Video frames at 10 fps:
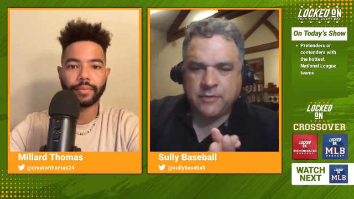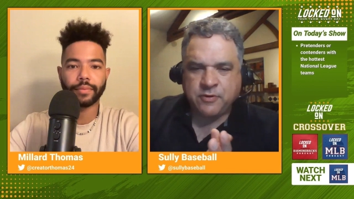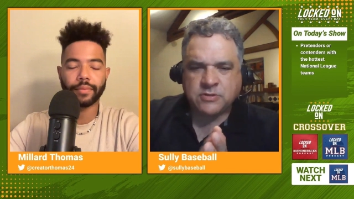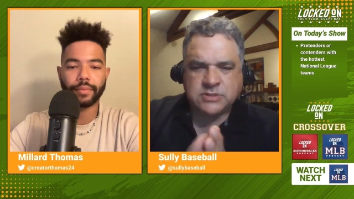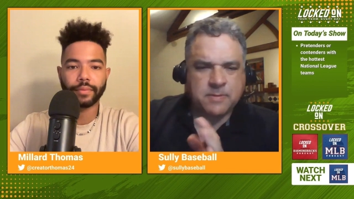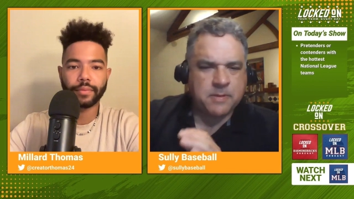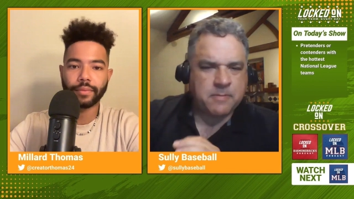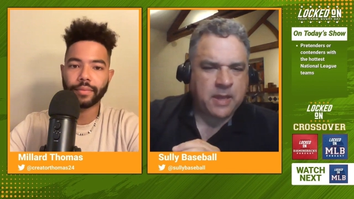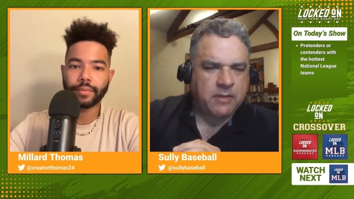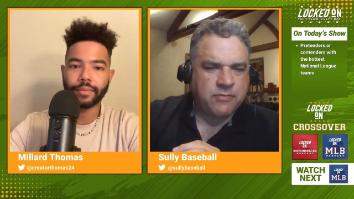Speaker 1: throw some at
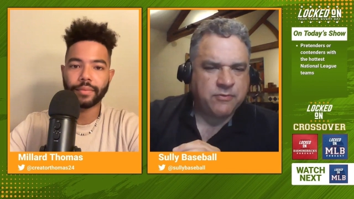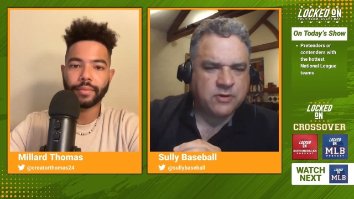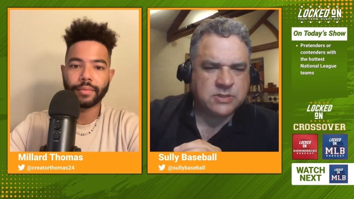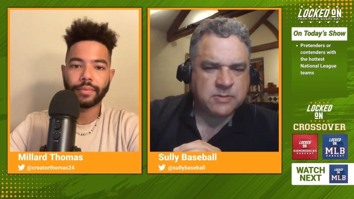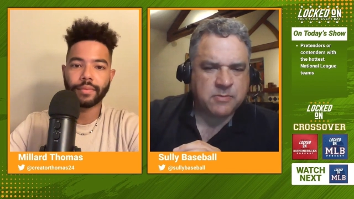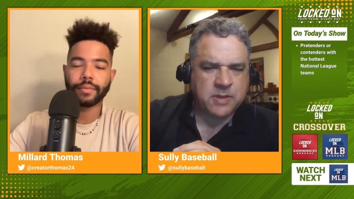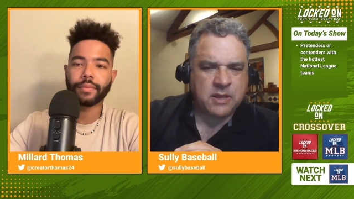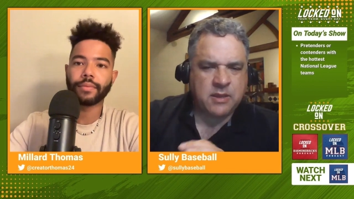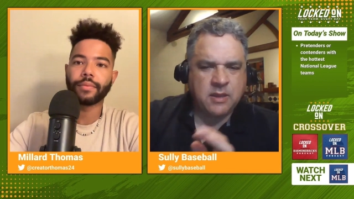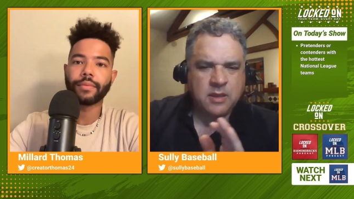me. Throw some at
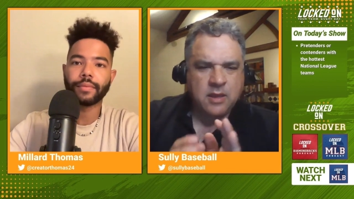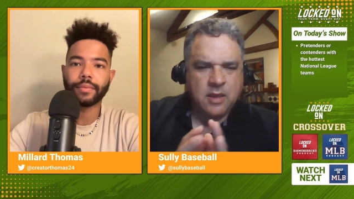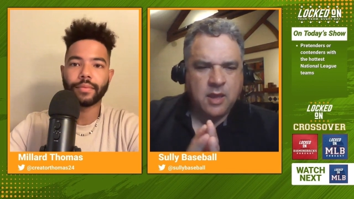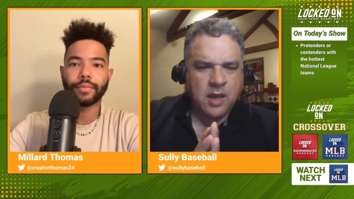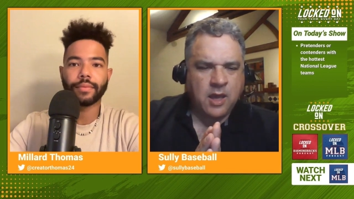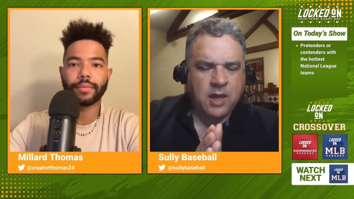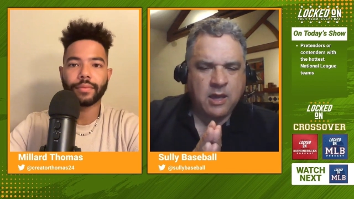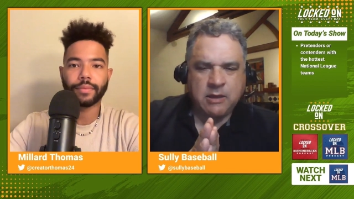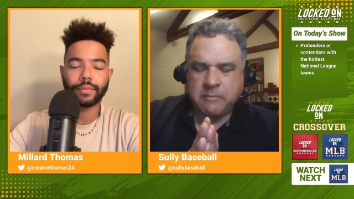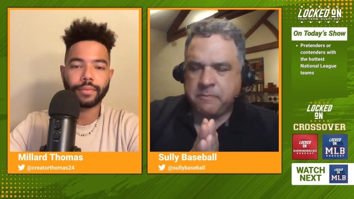me.
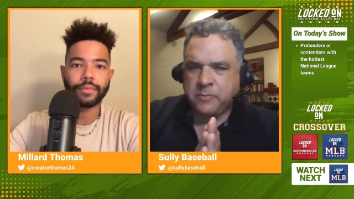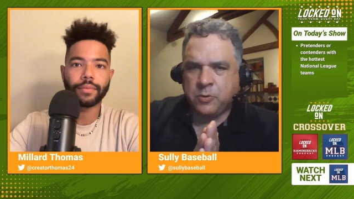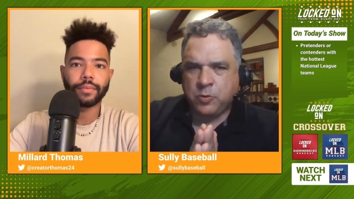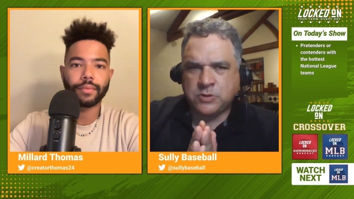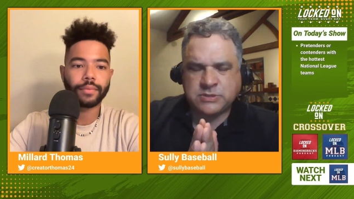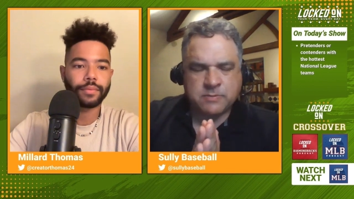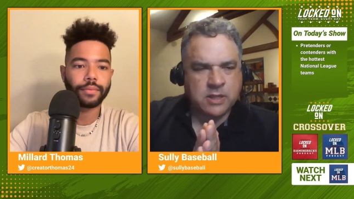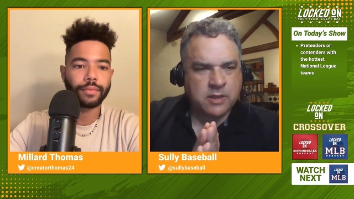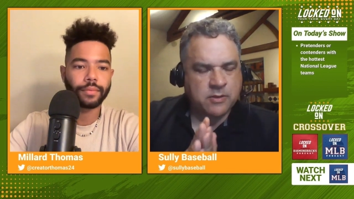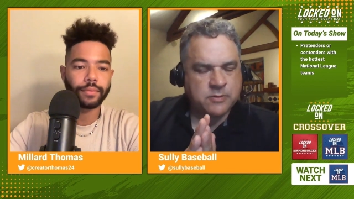Uh, who are some
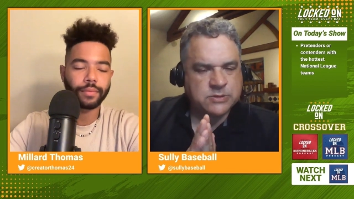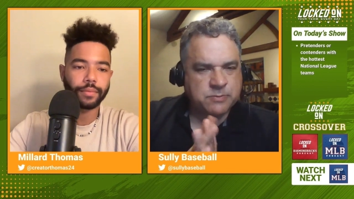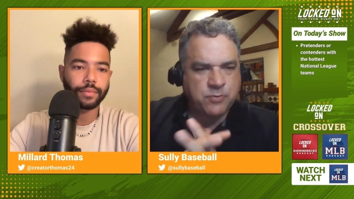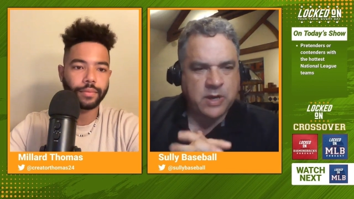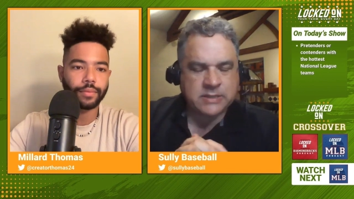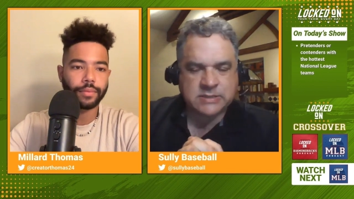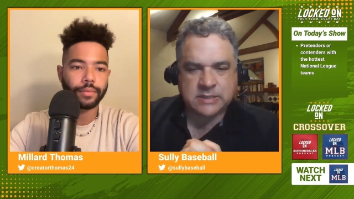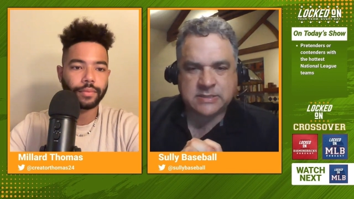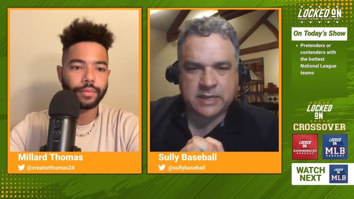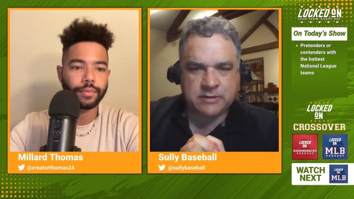of the other surprise
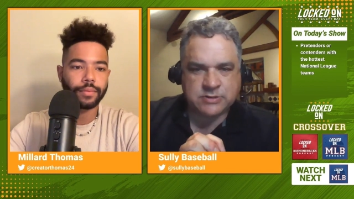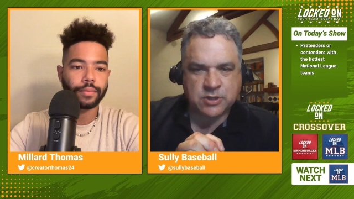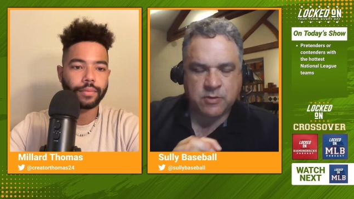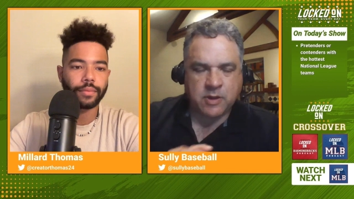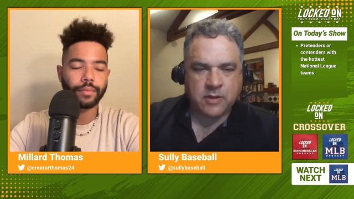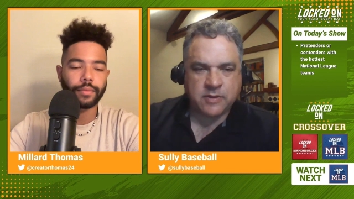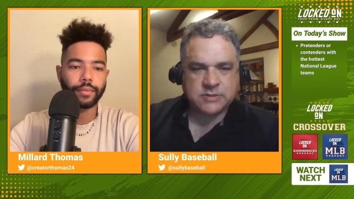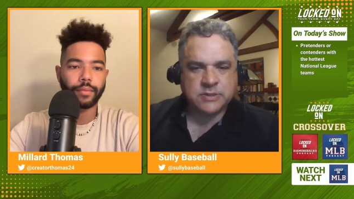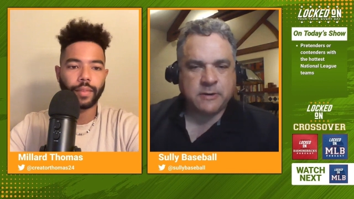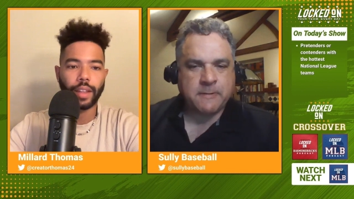contenders going on
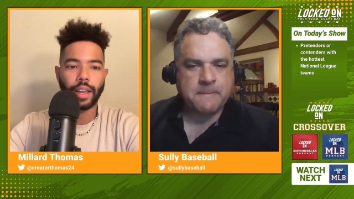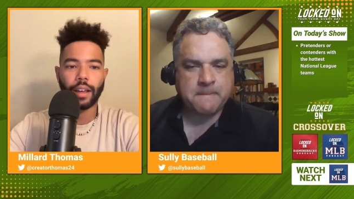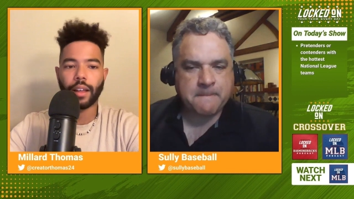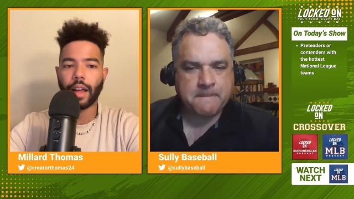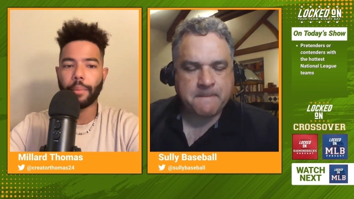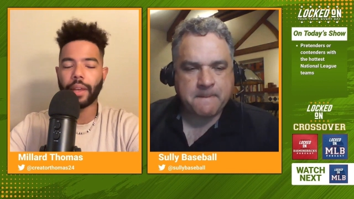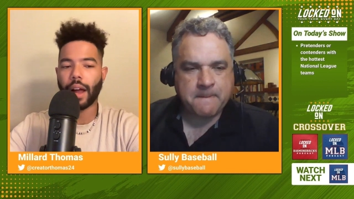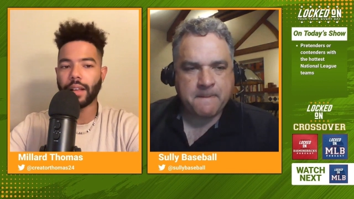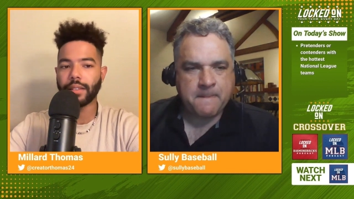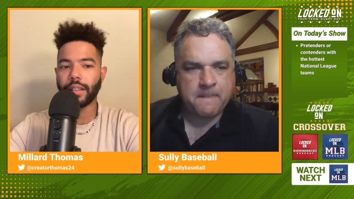this year?
Speaker 2: Yeah. I mean,
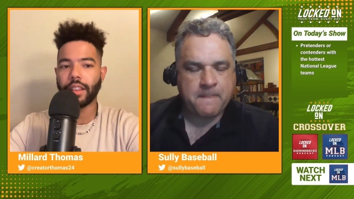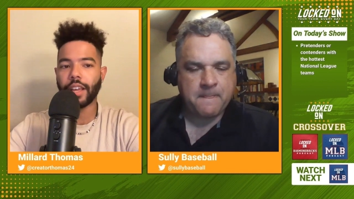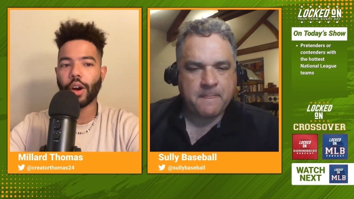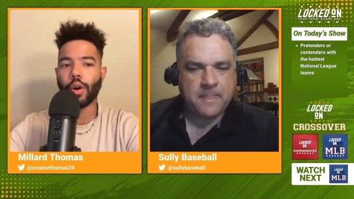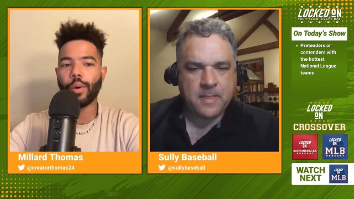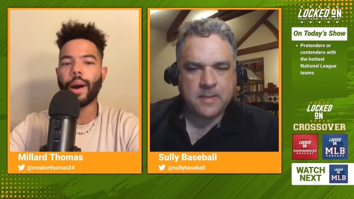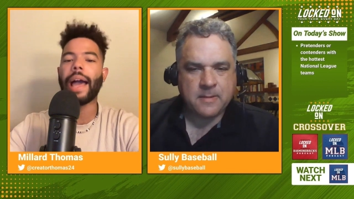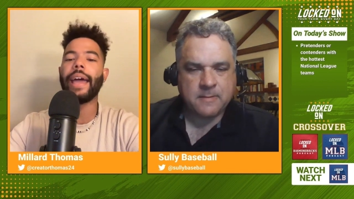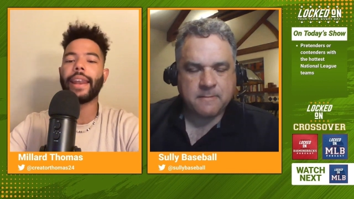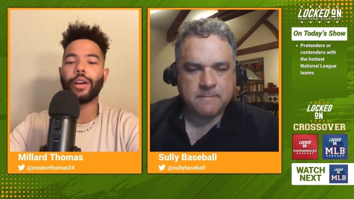honestly, the whole
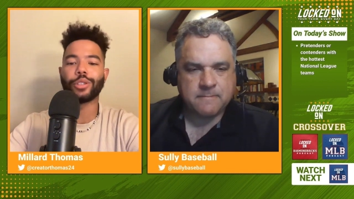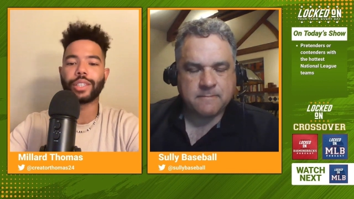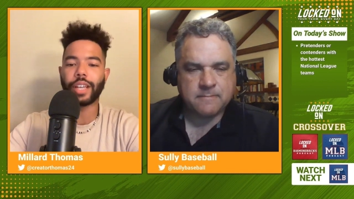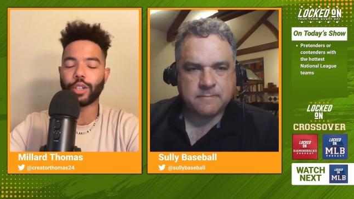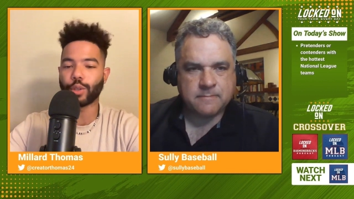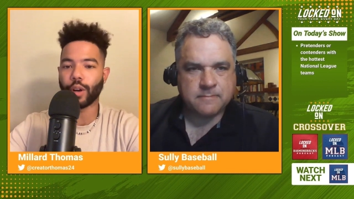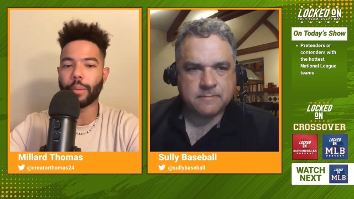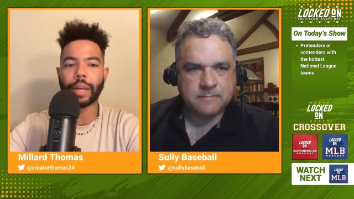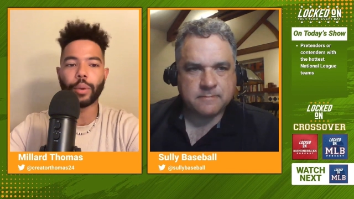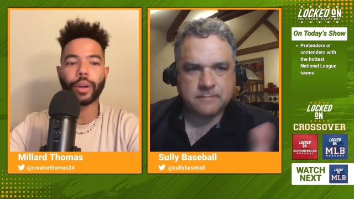N L Central,
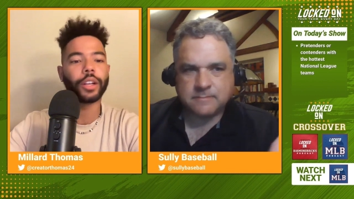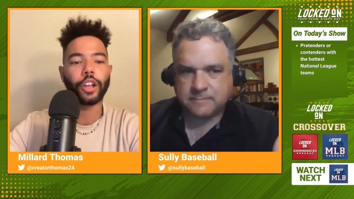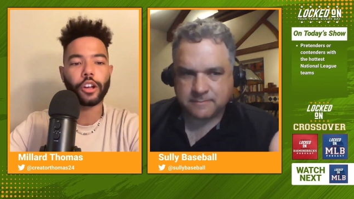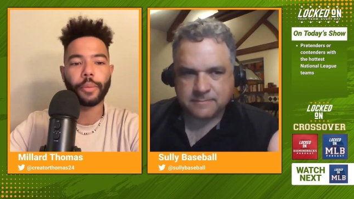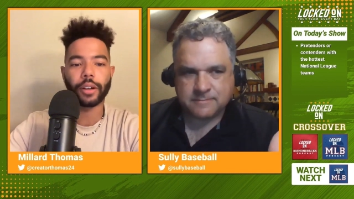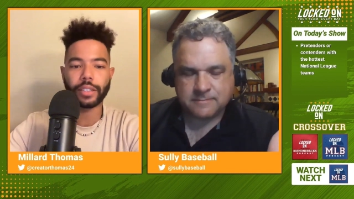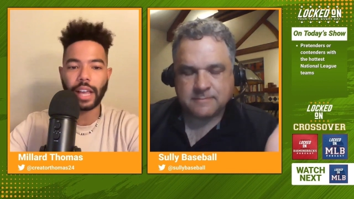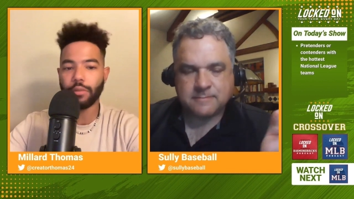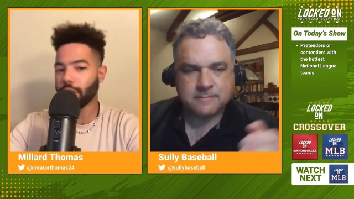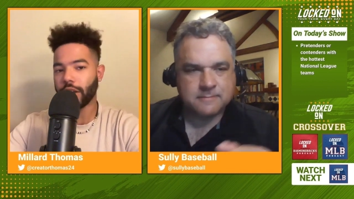I mean, we could talk about, because
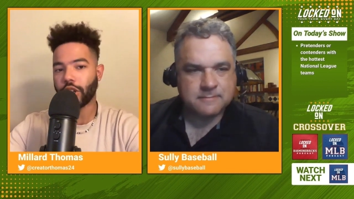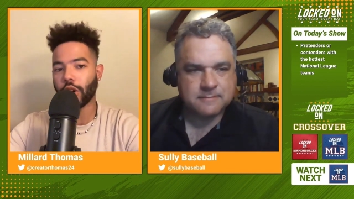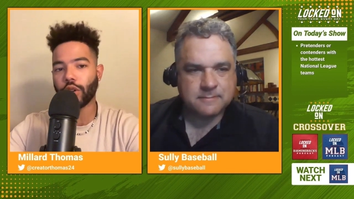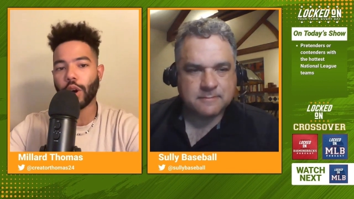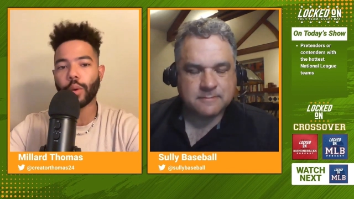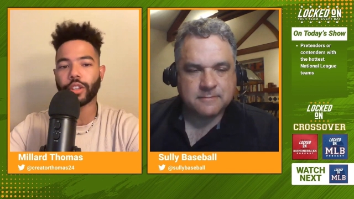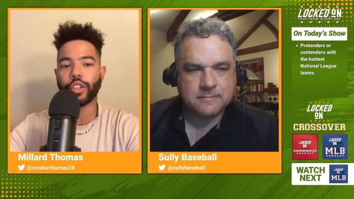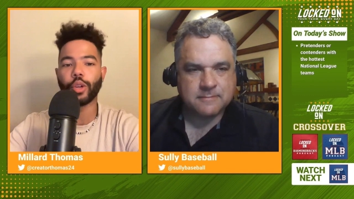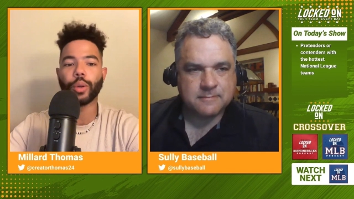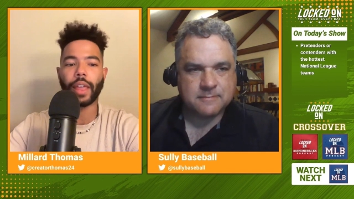I really don't know what
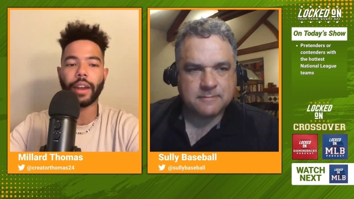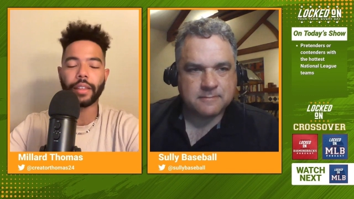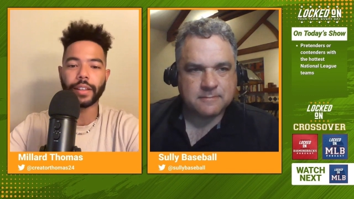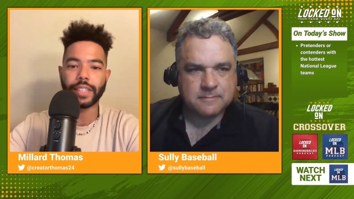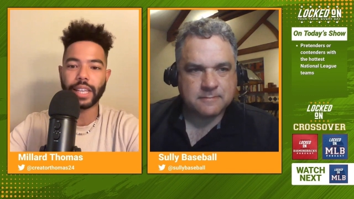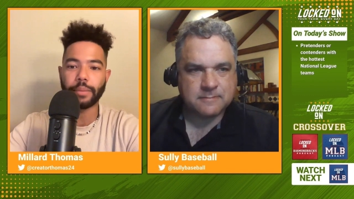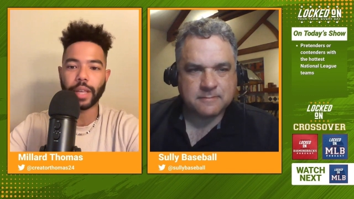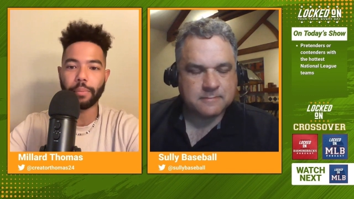to do with any of these teams. I